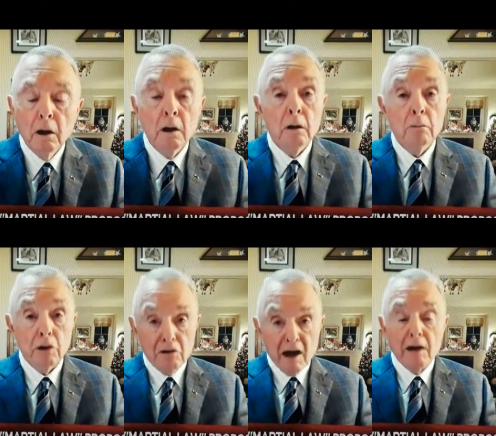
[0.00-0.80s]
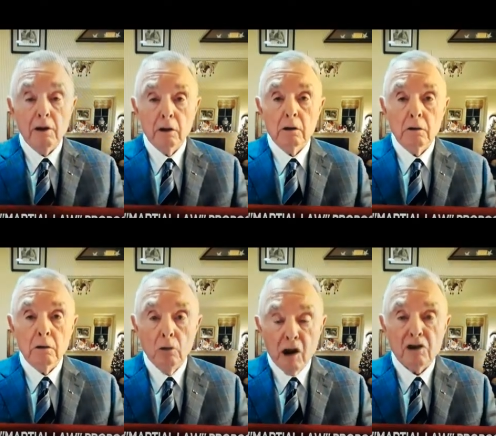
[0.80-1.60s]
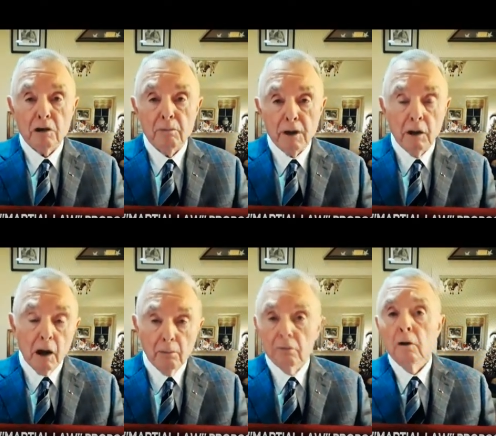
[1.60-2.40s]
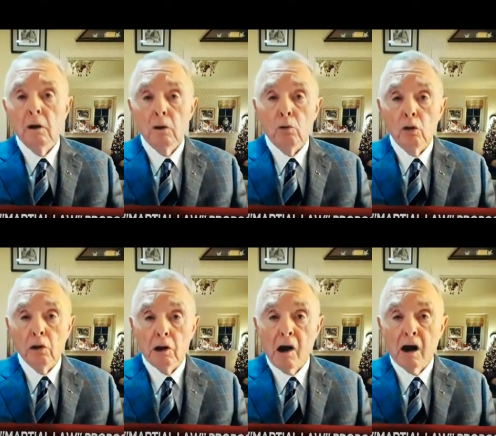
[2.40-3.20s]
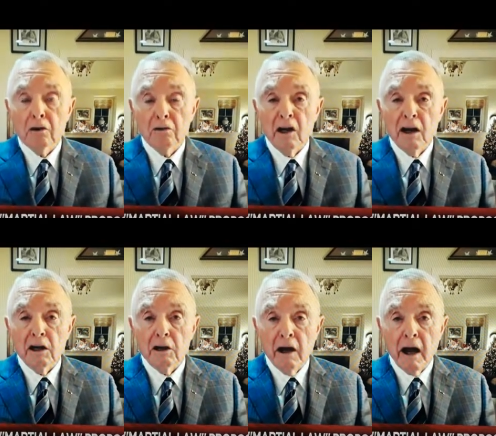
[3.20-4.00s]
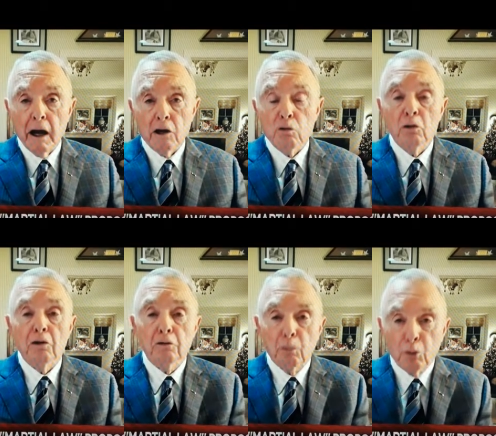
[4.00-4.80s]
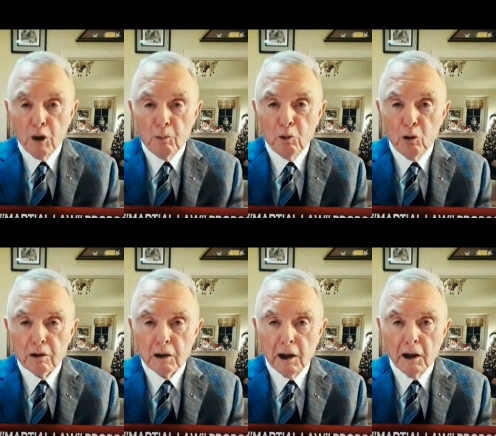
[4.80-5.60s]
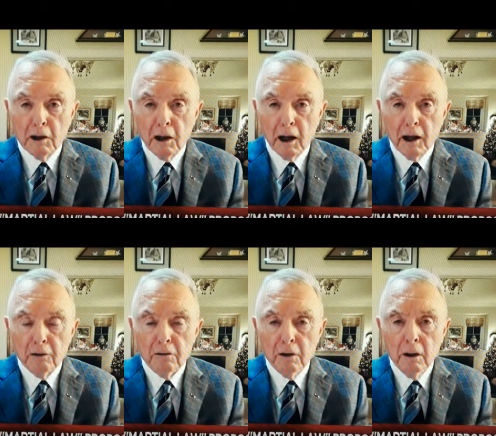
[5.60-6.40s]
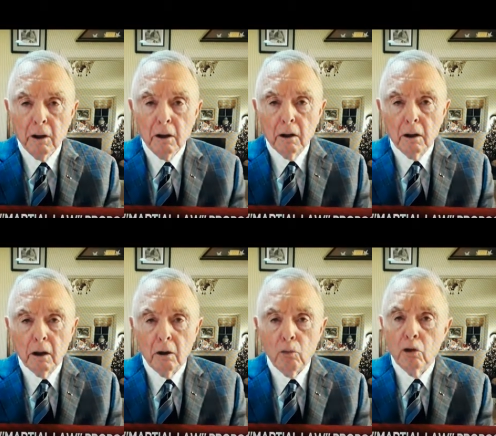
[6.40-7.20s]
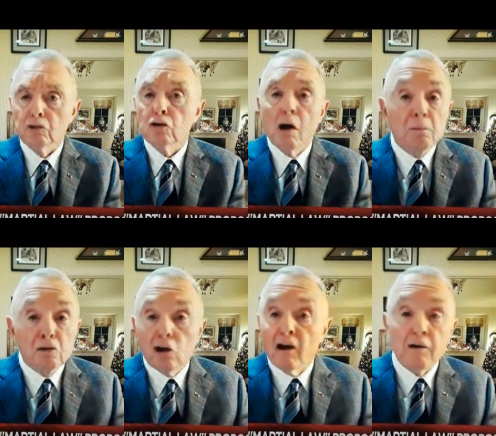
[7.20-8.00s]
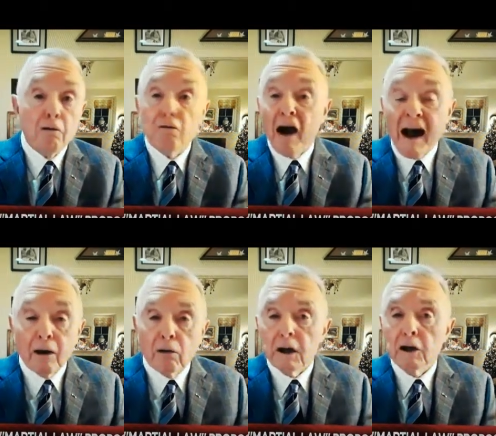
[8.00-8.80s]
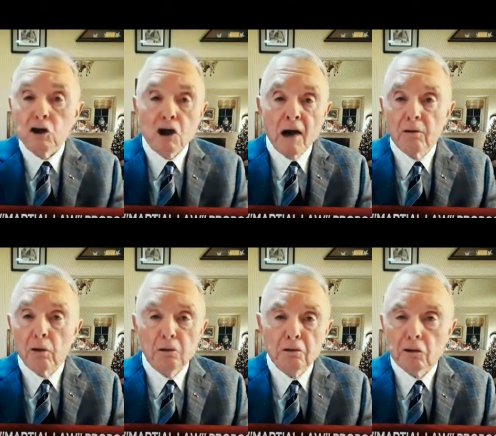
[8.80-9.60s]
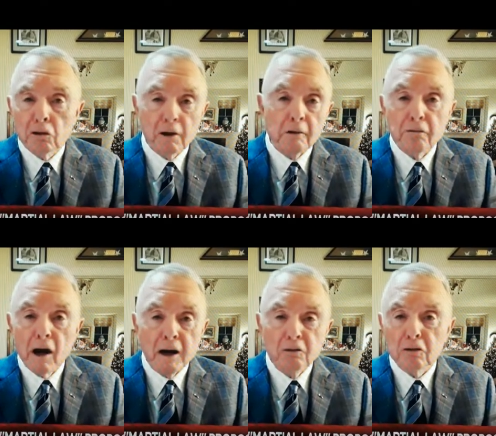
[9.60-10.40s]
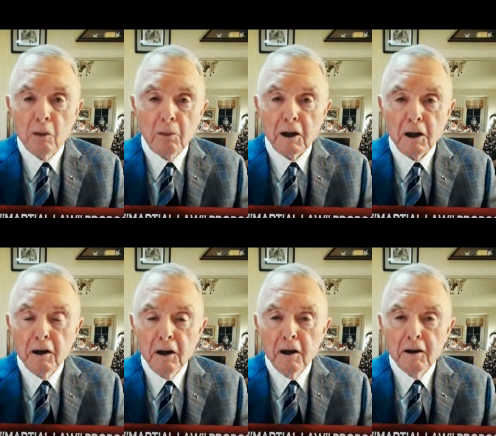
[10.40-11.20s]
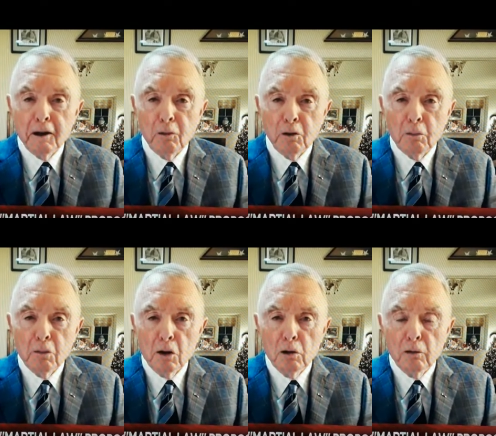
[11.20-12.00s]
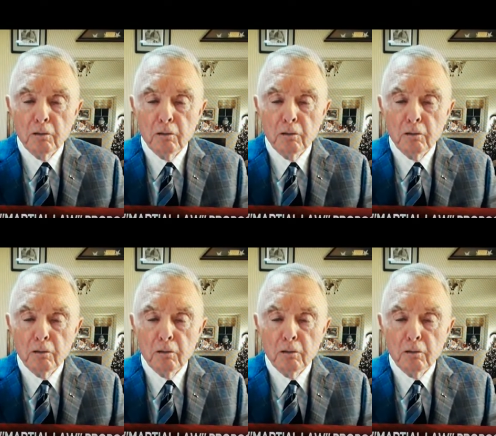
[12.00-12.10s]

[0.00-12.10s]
But then the question becomes, will the Congress get engaged? Will the Supreme Court get engaged? Will Trump start firing generals until he finds somebody that would move?